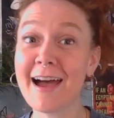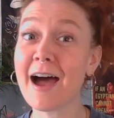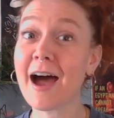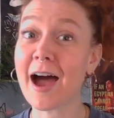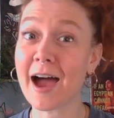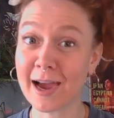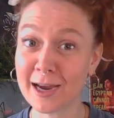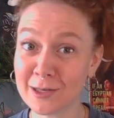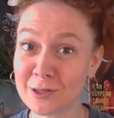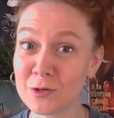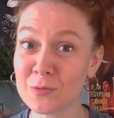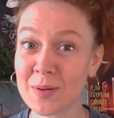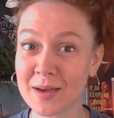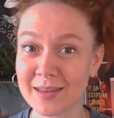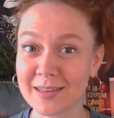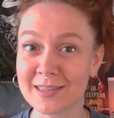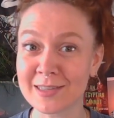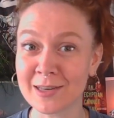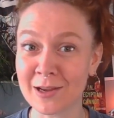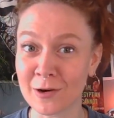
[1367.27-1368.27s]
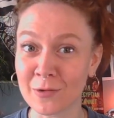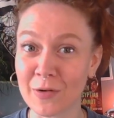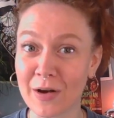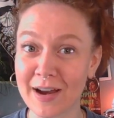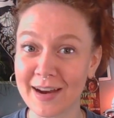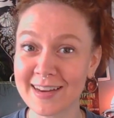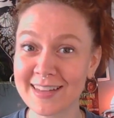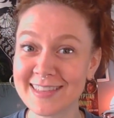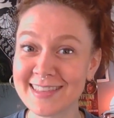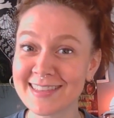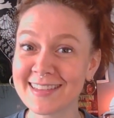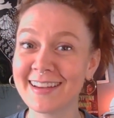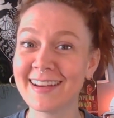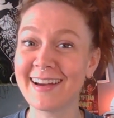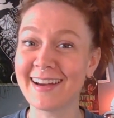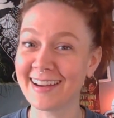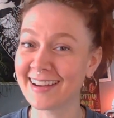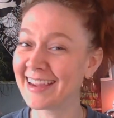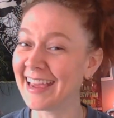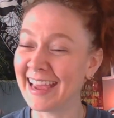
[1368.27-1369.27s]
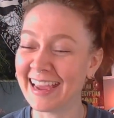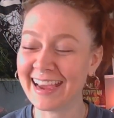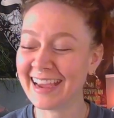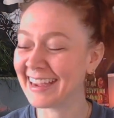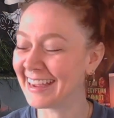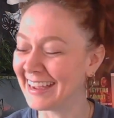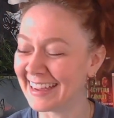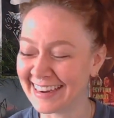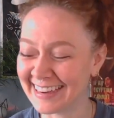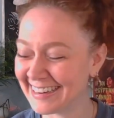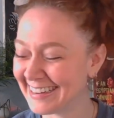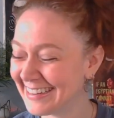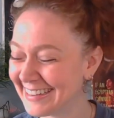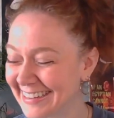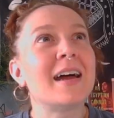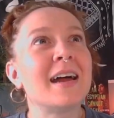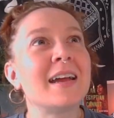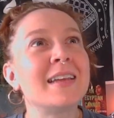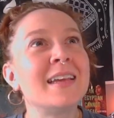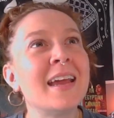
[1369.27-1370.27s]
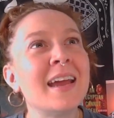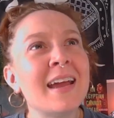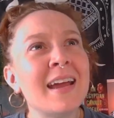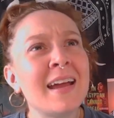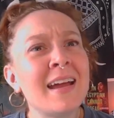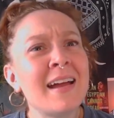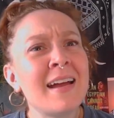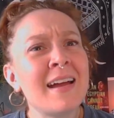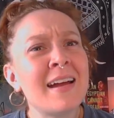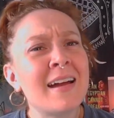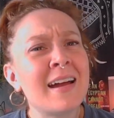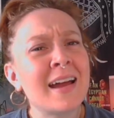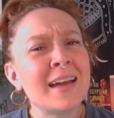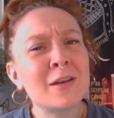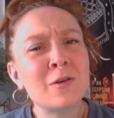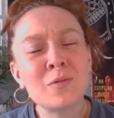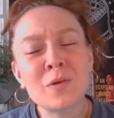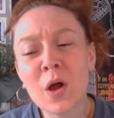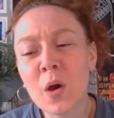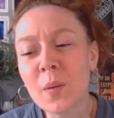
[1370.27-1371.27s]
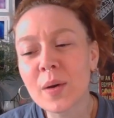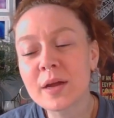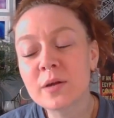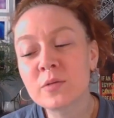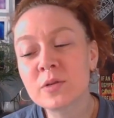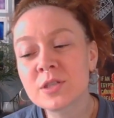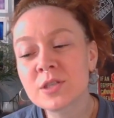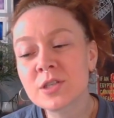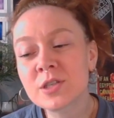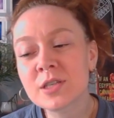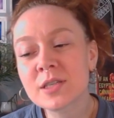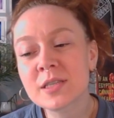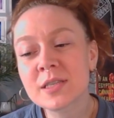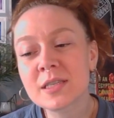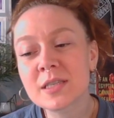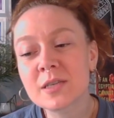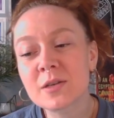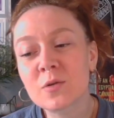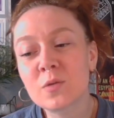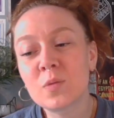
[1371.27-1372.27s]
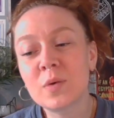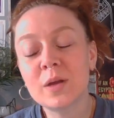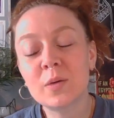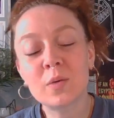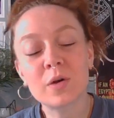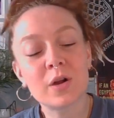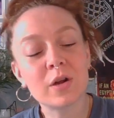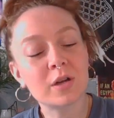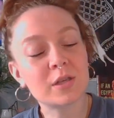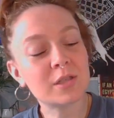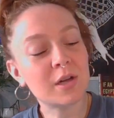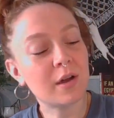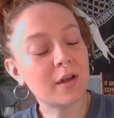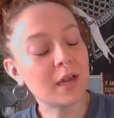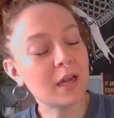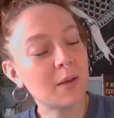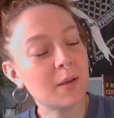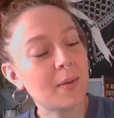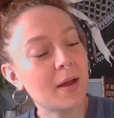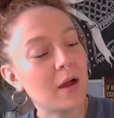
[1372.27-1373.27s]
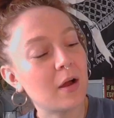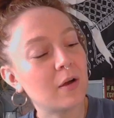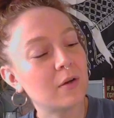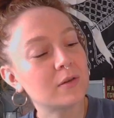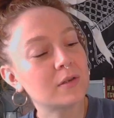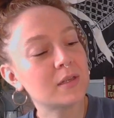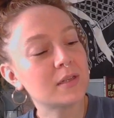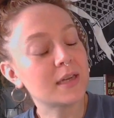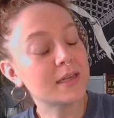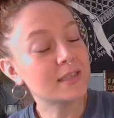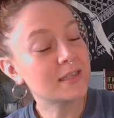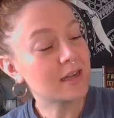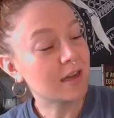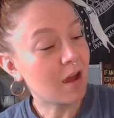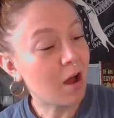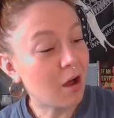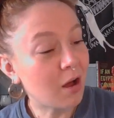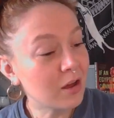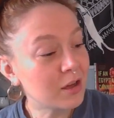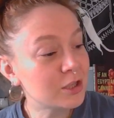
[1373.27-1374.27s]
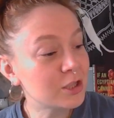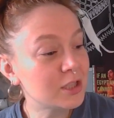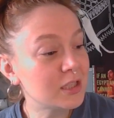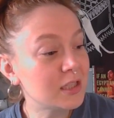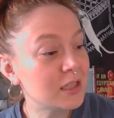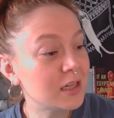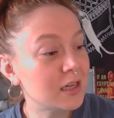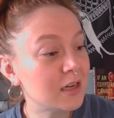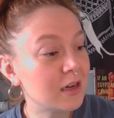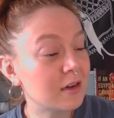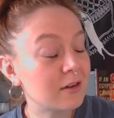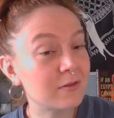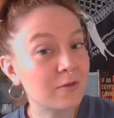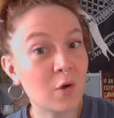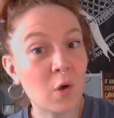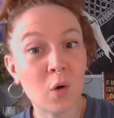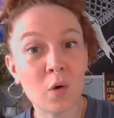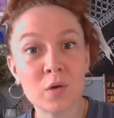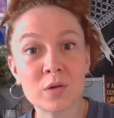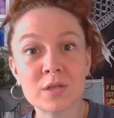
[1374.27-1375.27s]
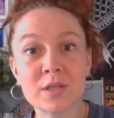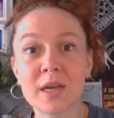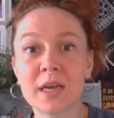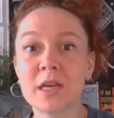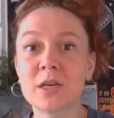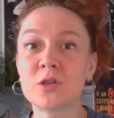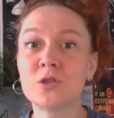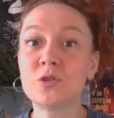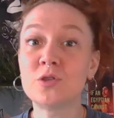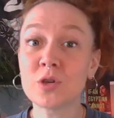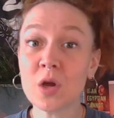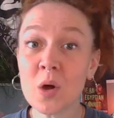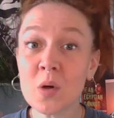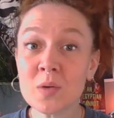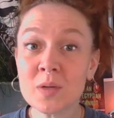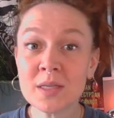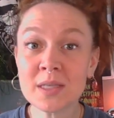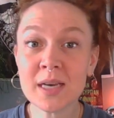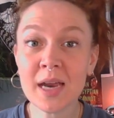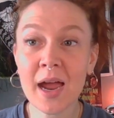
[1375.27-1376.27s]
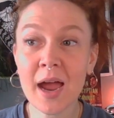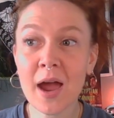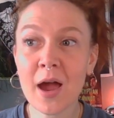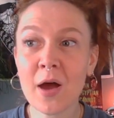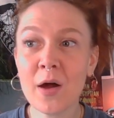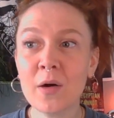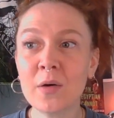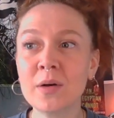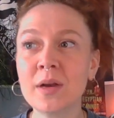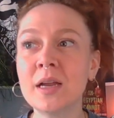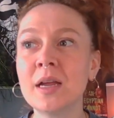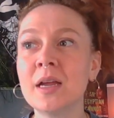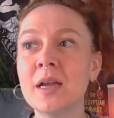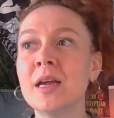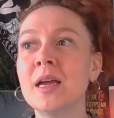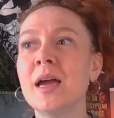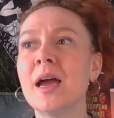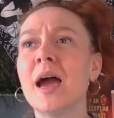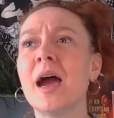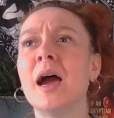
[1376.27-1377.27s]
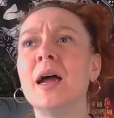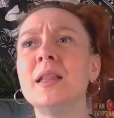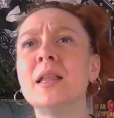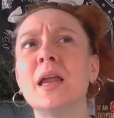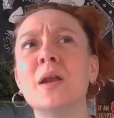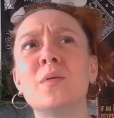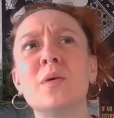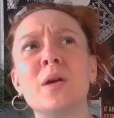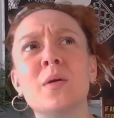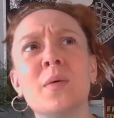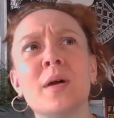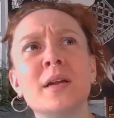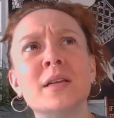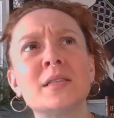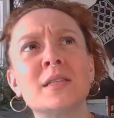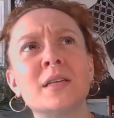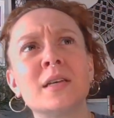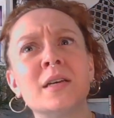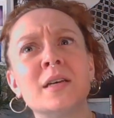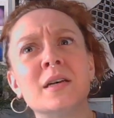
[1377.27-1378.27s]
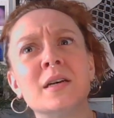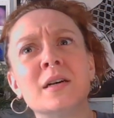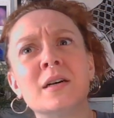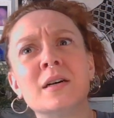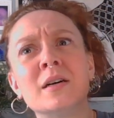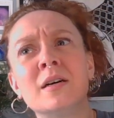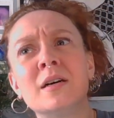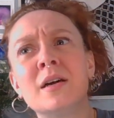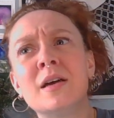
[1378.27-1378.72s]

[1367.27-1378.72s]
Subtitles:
I do Peloton rides. Okay, I get it. Yeah, I don't know. It was just, we were talking about the psychology of cults like Jonestown, and then we went to